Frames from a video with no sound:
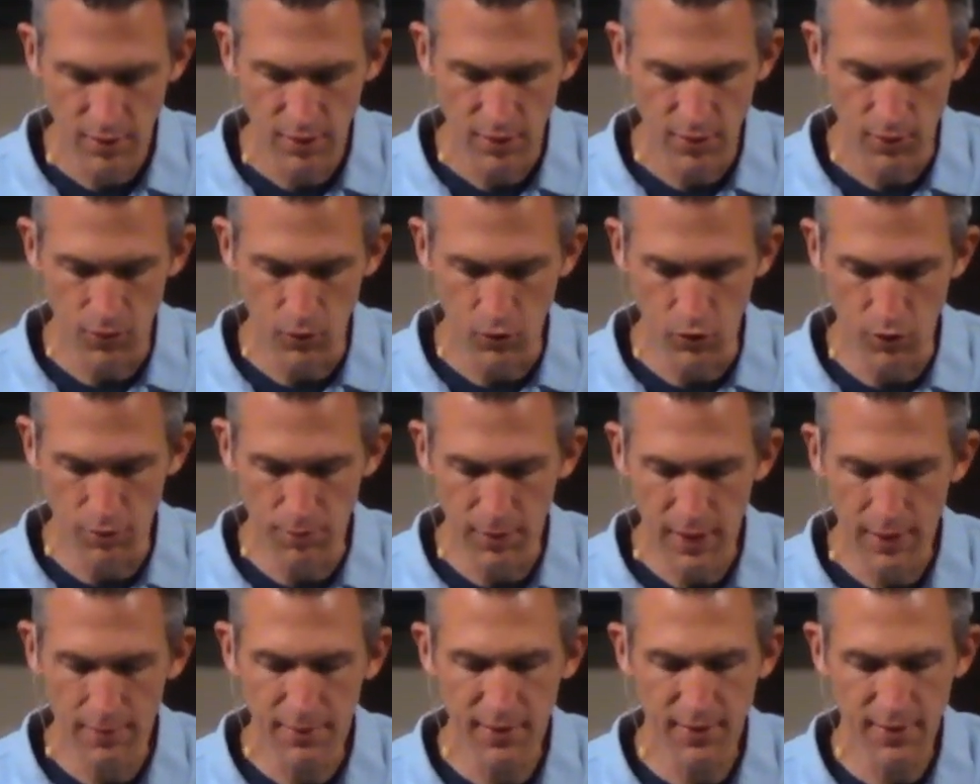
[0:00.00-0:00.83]
or
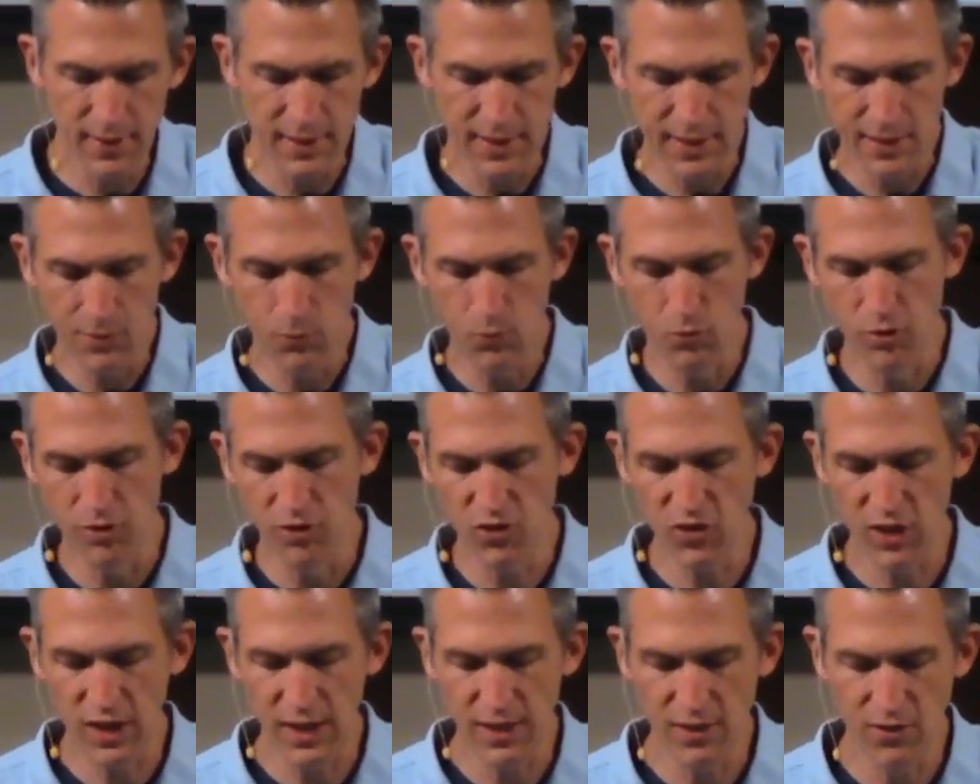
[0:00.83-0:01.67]
maybe the inward
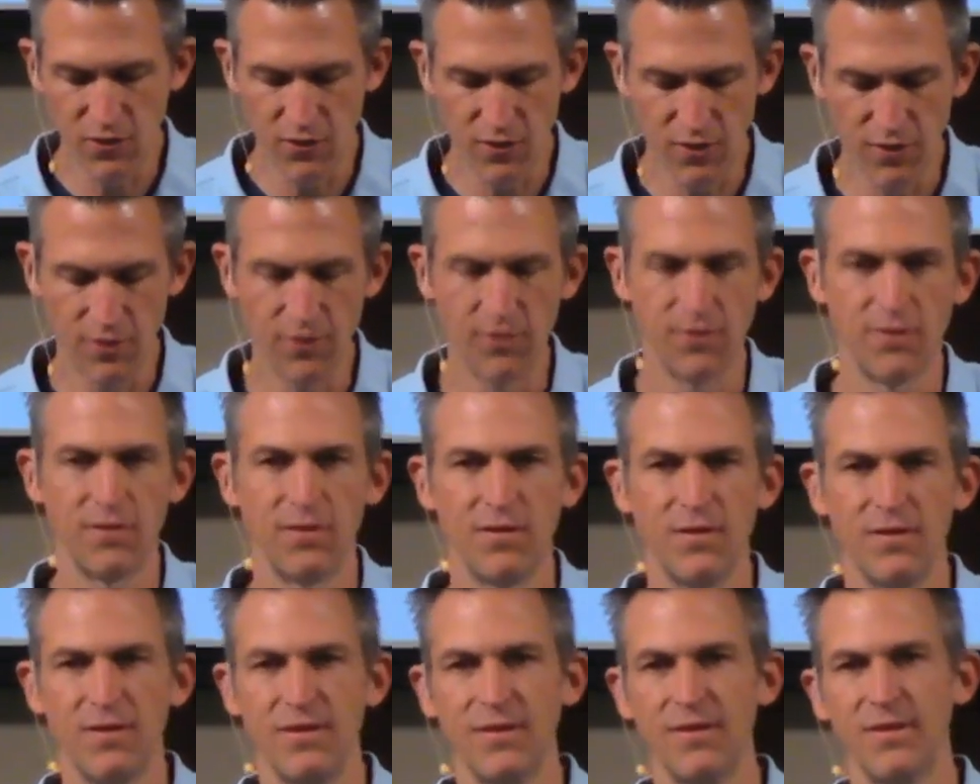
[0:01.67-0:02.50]
changes
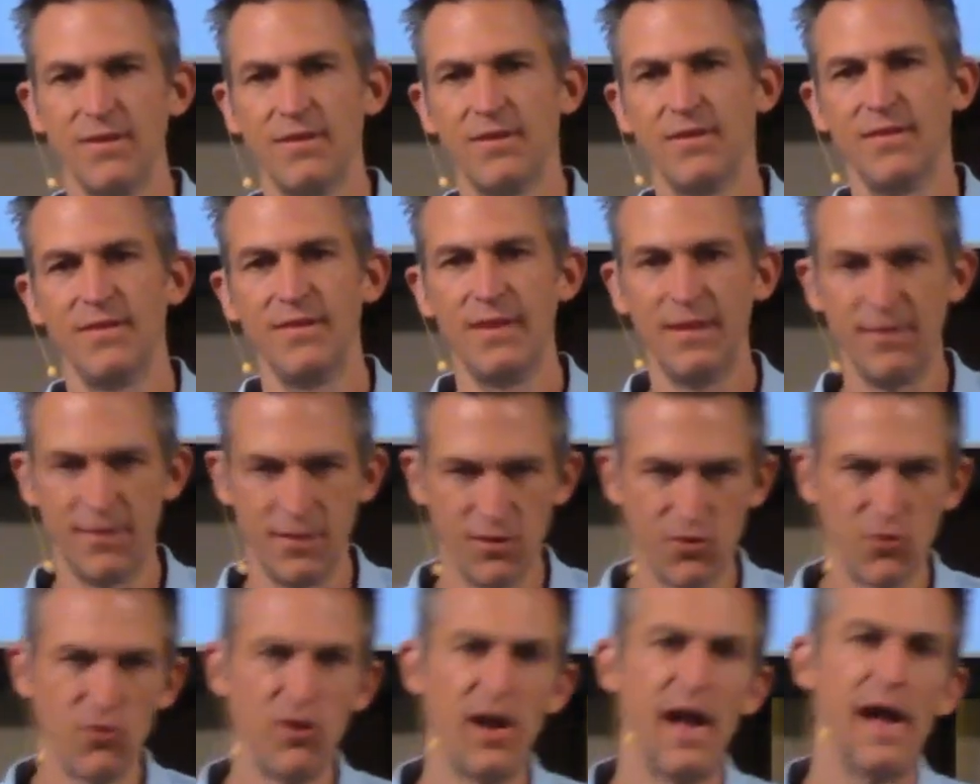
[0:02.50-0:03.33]
that the
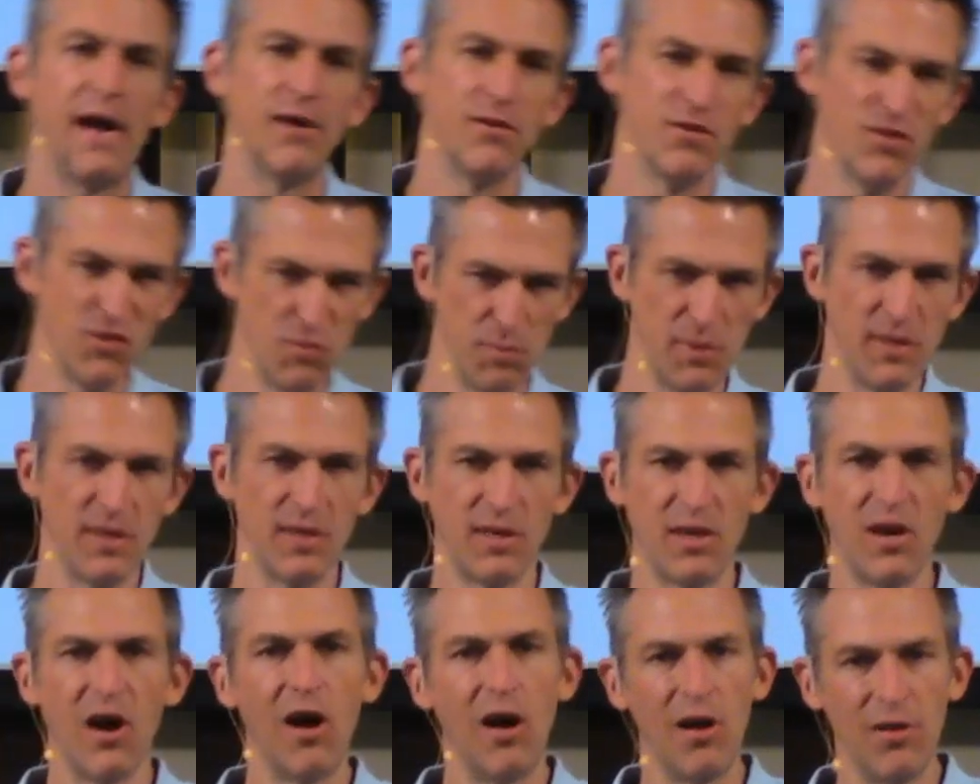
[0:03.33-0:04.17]
crowd is being
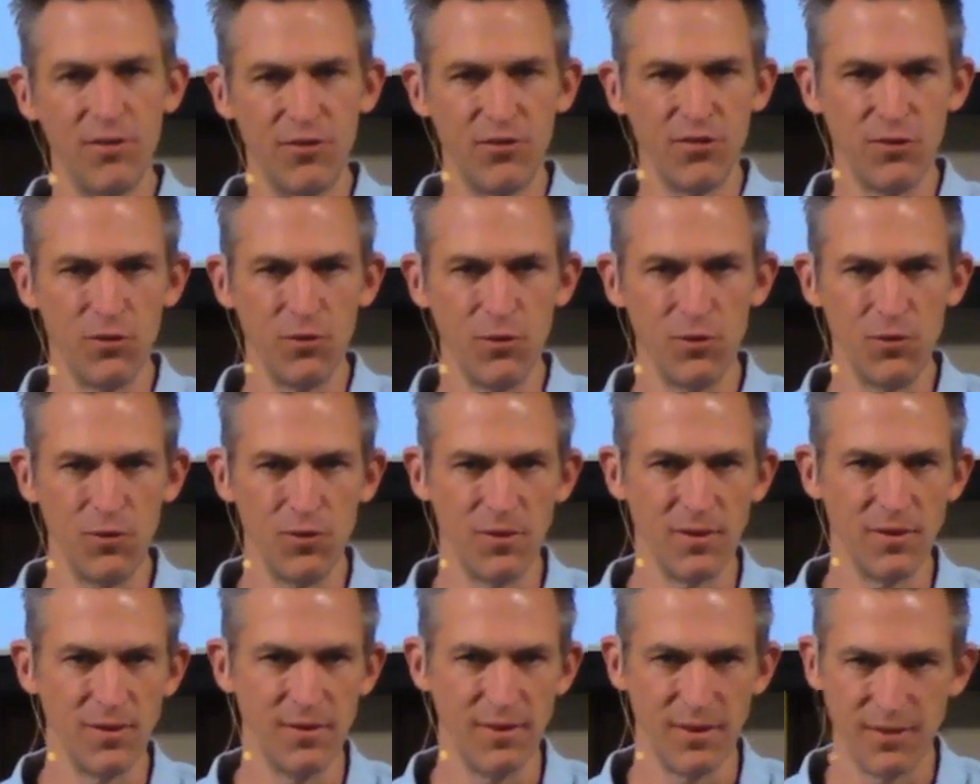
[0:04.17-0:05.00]
called to
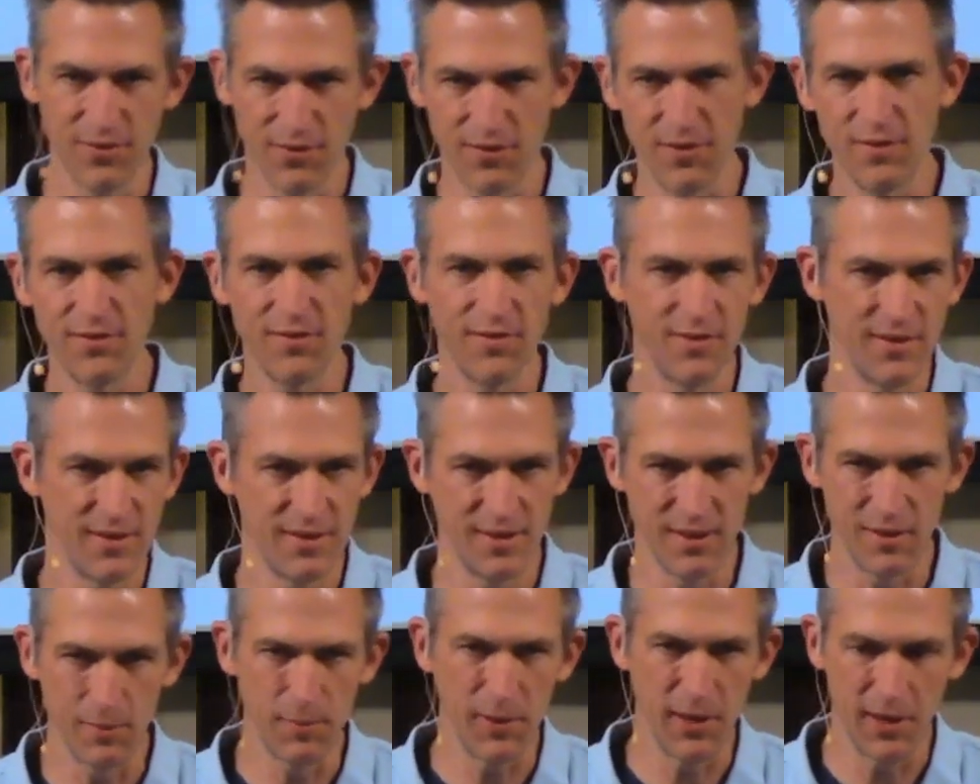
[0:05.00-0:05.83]
that's listening
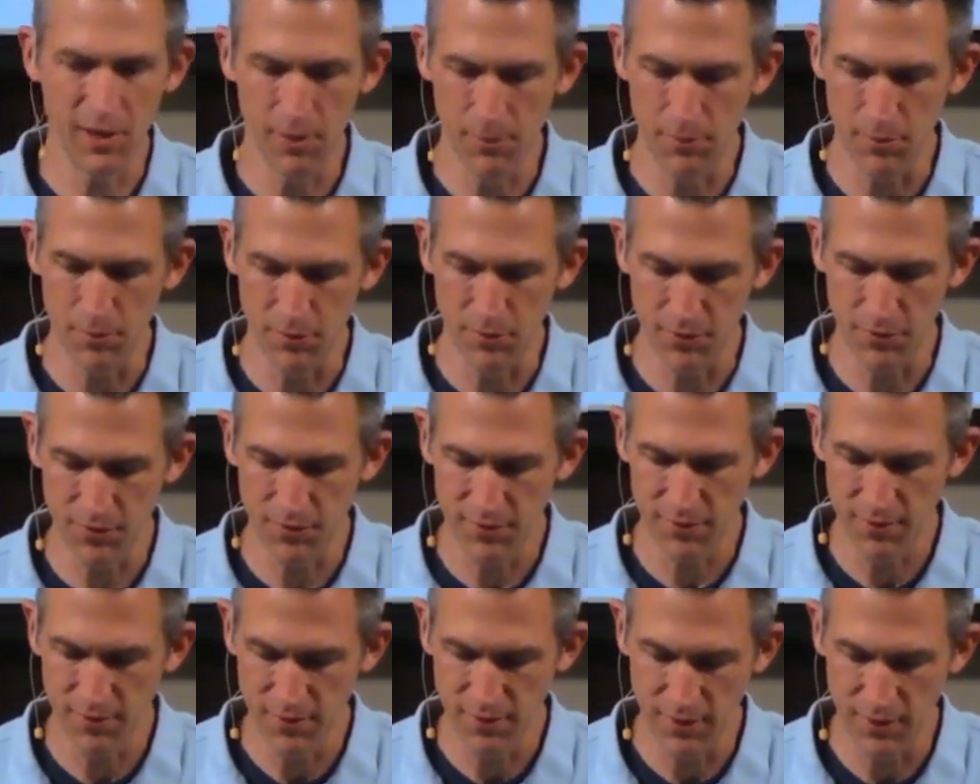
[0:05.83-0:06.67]
to the
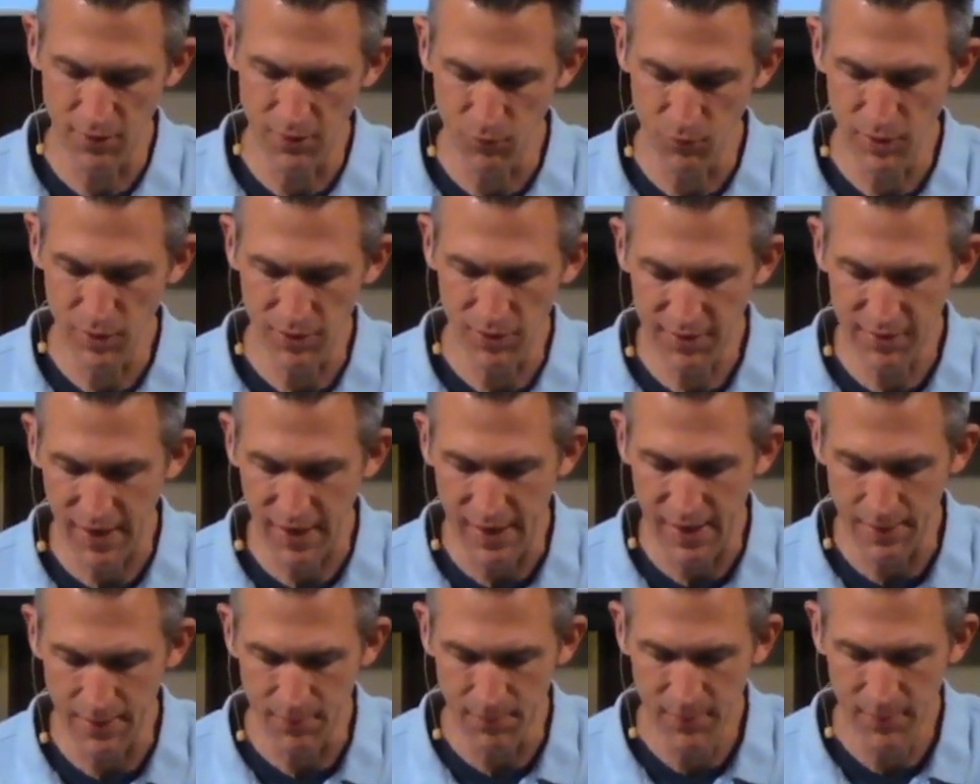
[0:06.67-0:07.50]
parables in real
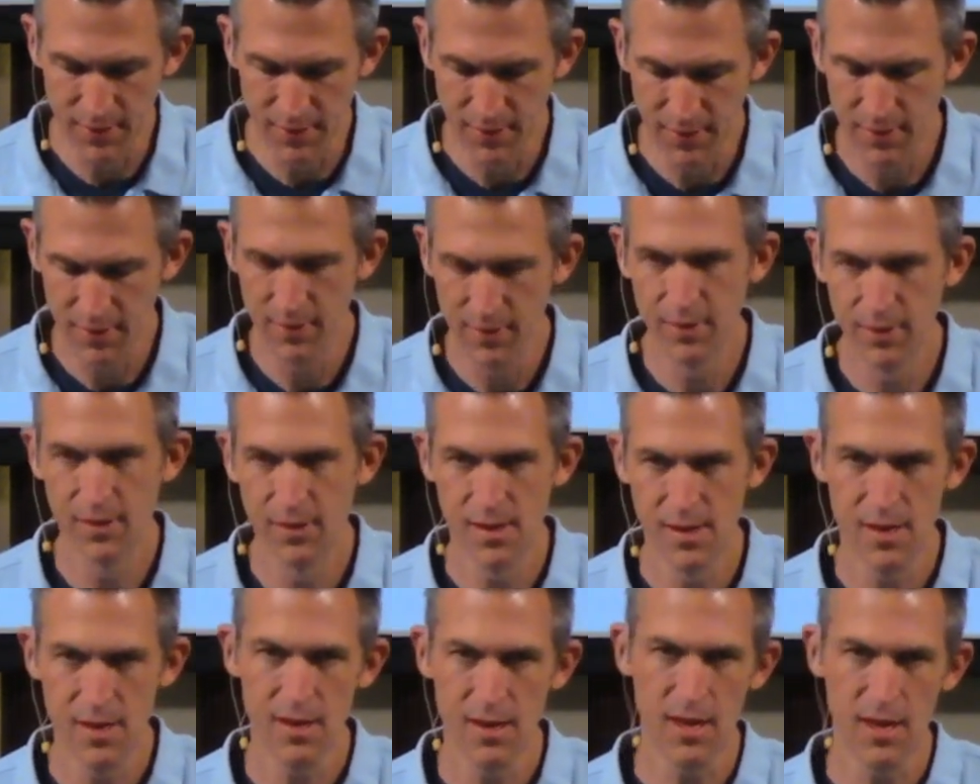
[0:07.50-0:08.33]
time.
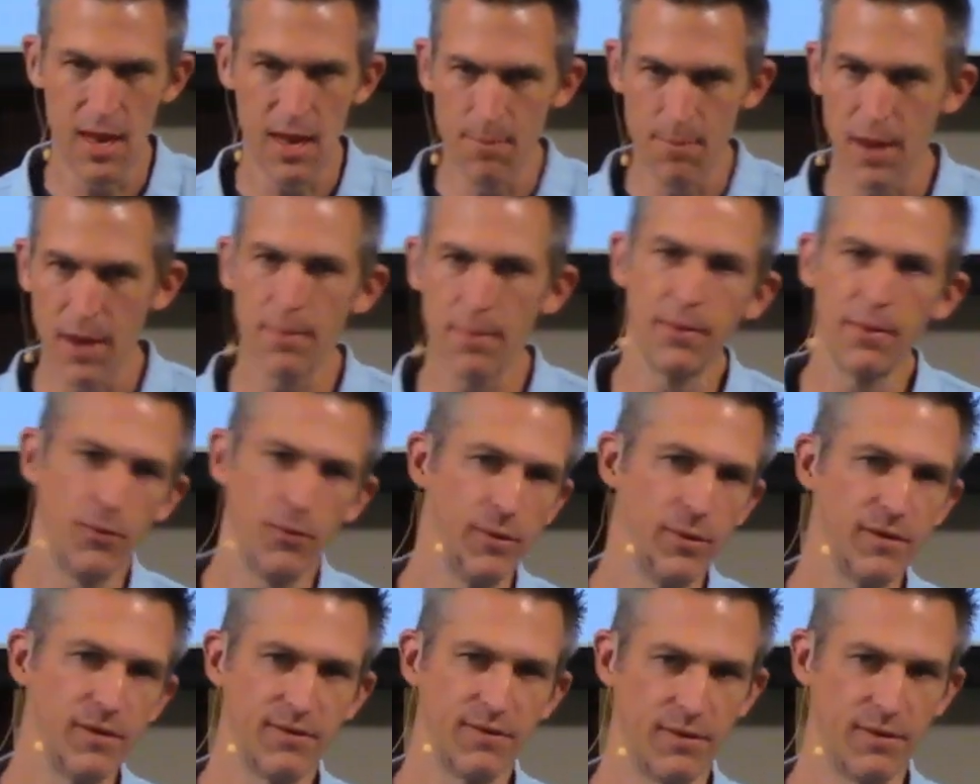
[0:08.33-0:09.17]
And maybe the
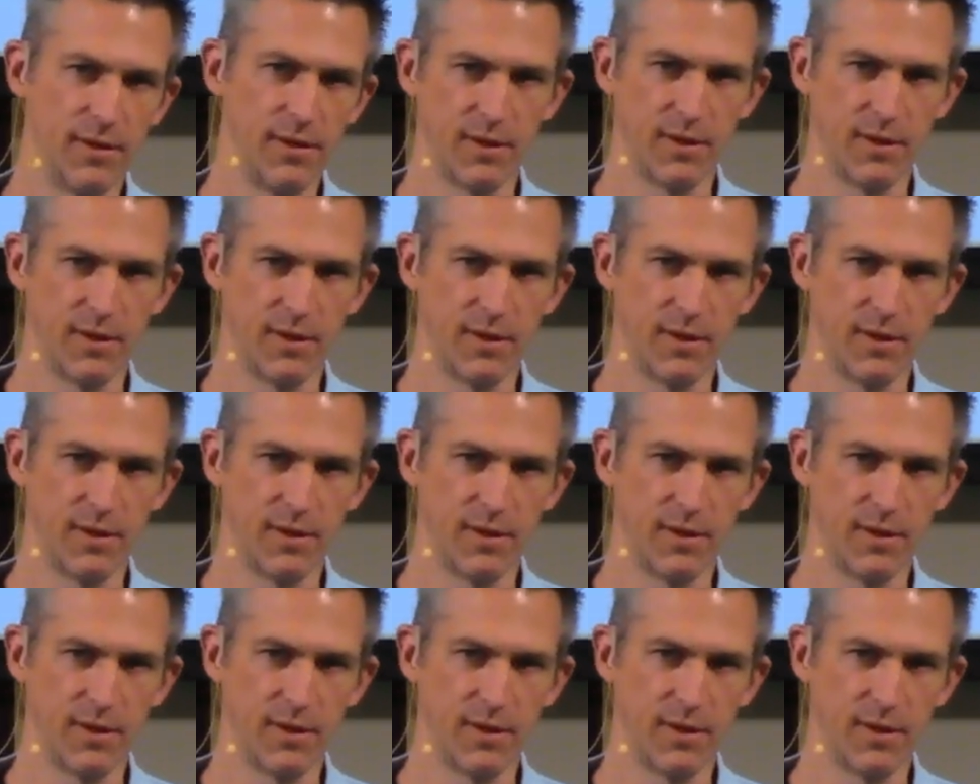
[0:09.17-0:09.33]
reason that